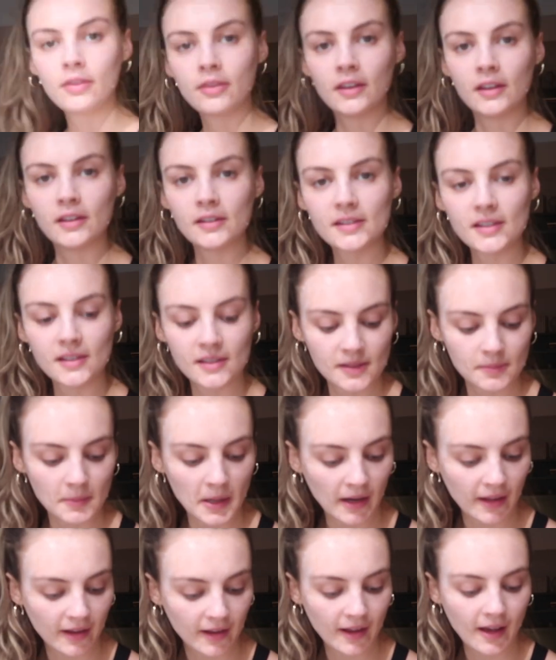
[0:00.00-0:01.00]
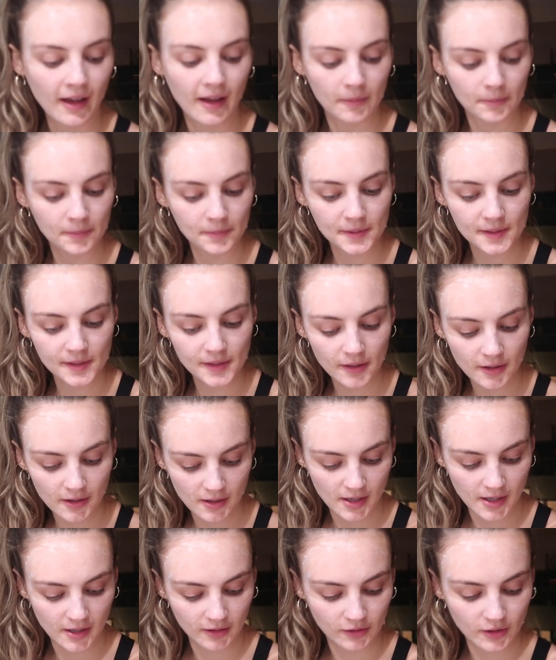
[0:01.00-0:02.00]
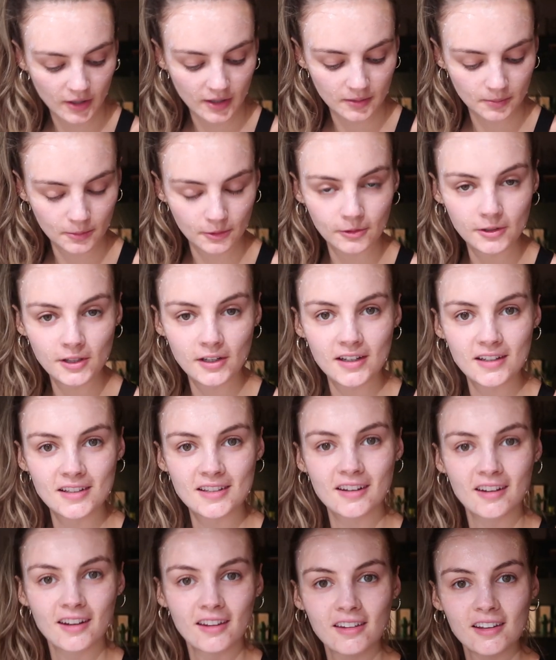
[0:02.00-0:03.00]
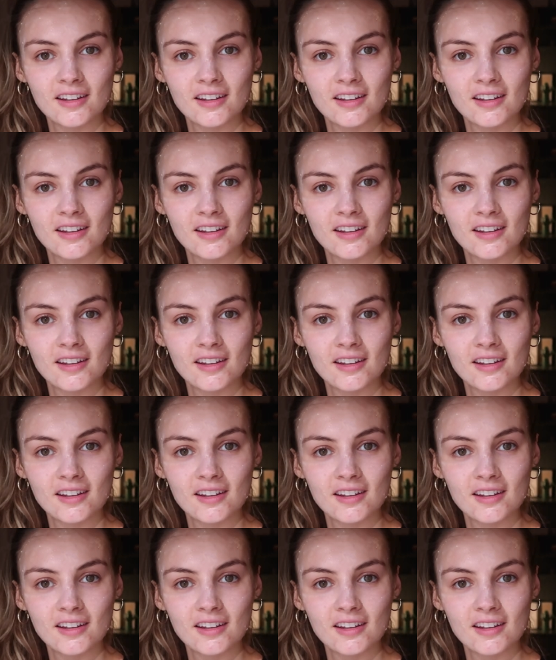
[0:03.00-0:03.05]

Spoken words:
This is smelling absolutely incredible. You need to look at